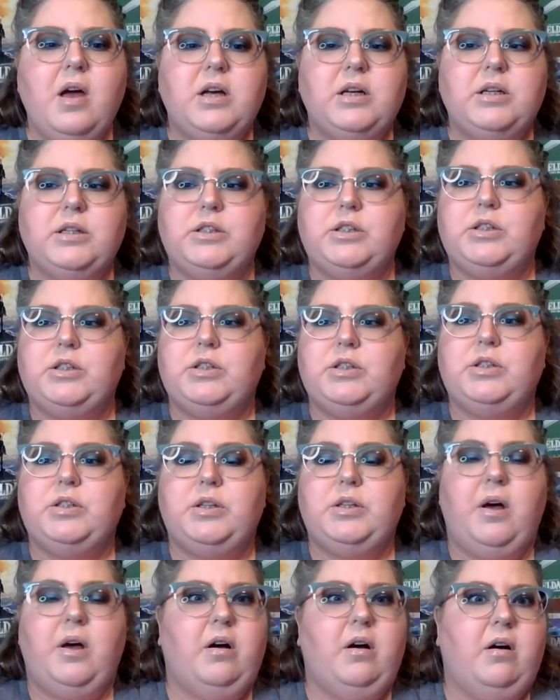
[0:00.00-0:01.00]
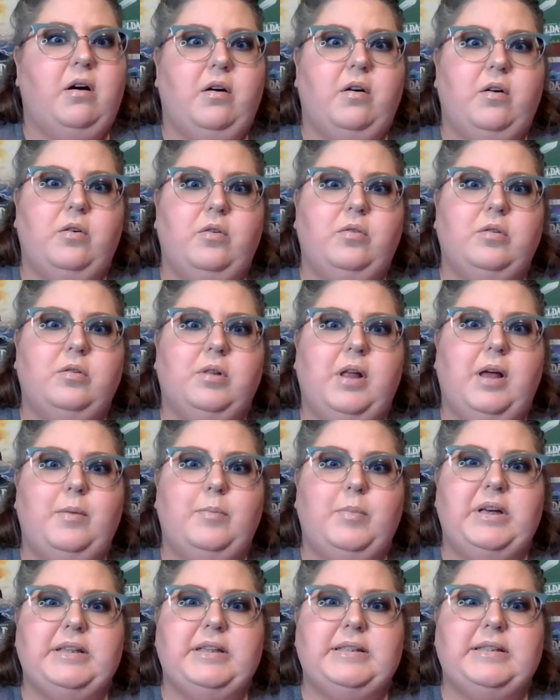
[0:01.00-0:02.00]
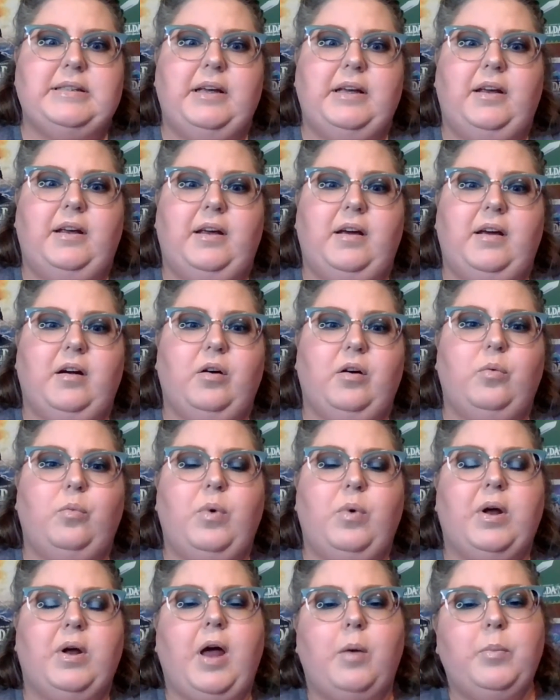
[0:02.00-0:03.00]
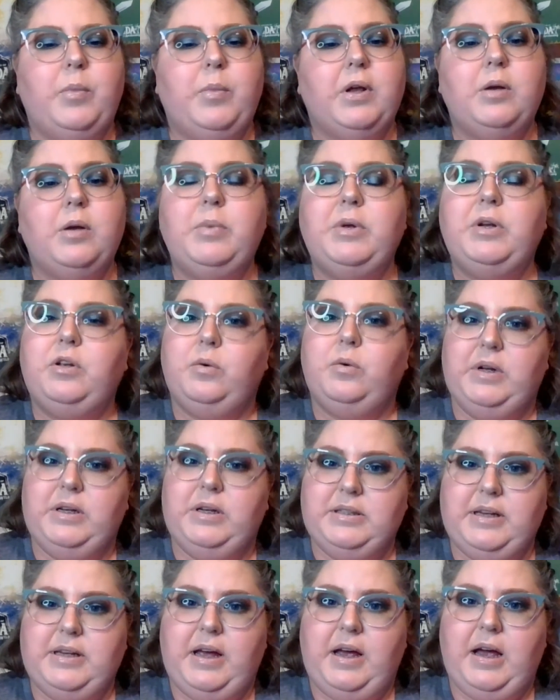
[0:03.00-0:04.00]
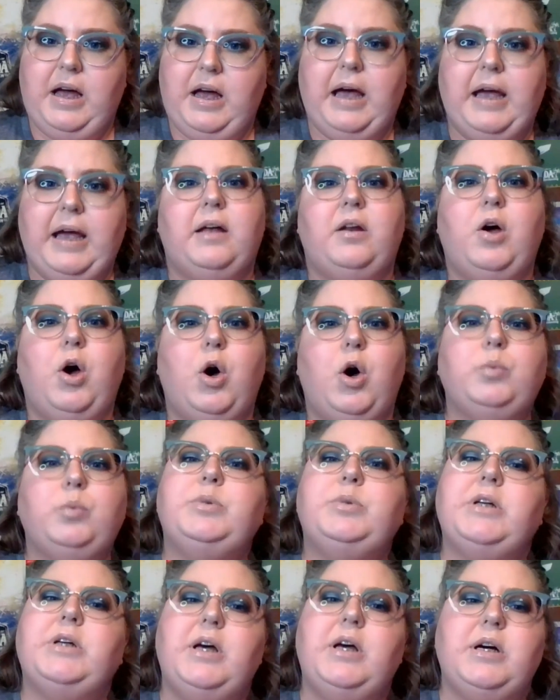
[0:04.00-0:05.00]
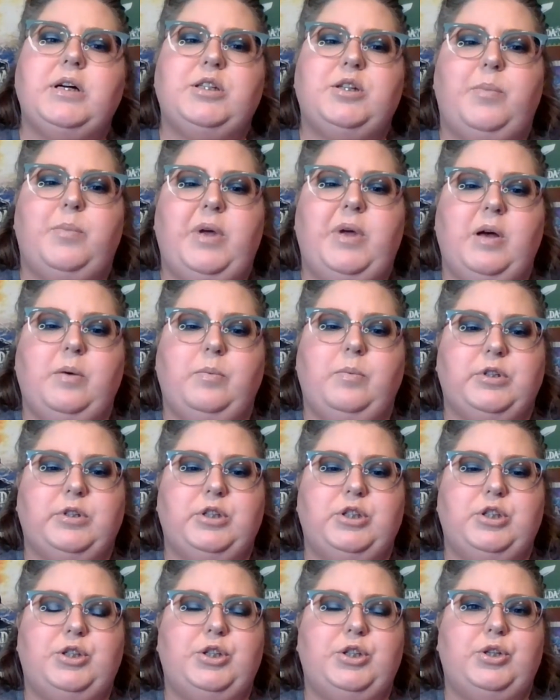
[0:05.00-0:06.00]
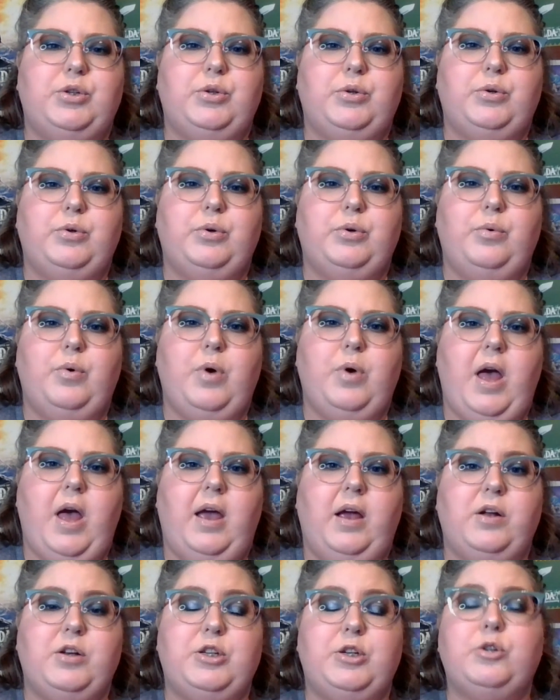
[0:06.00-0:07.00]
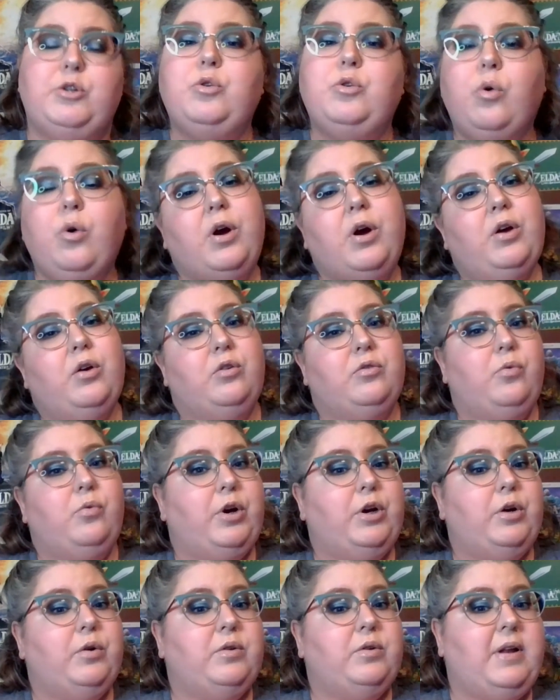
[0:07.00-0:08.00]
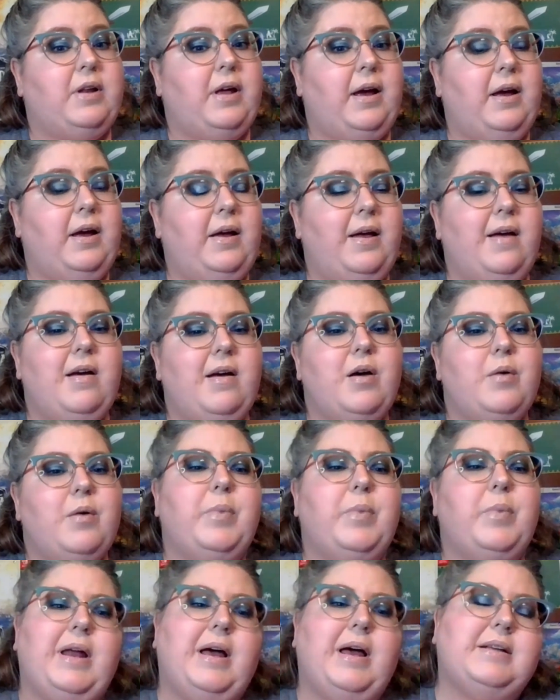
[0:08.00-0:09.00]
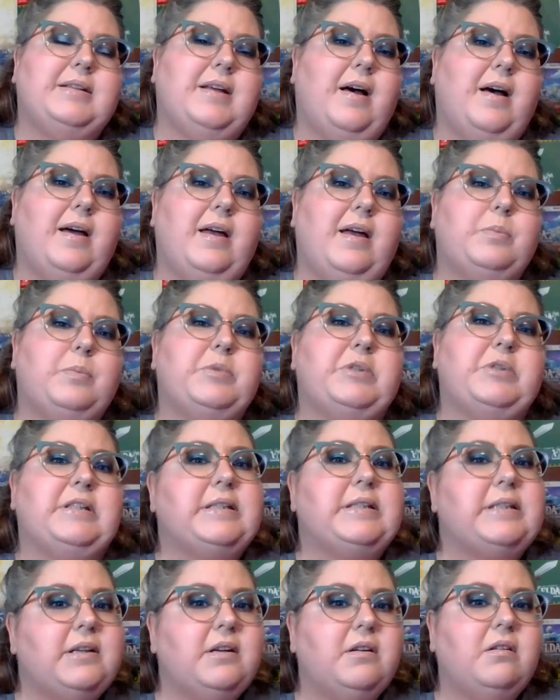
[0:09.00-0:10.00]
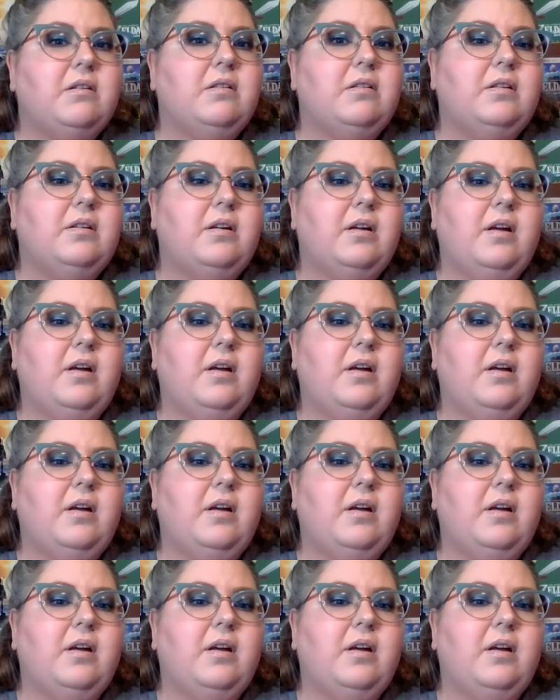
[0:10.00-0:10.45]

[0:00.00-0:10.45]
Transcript: So let me see here what I'm going to be doing today. I had hoped to be able to do a tutorial for you today, but as I am still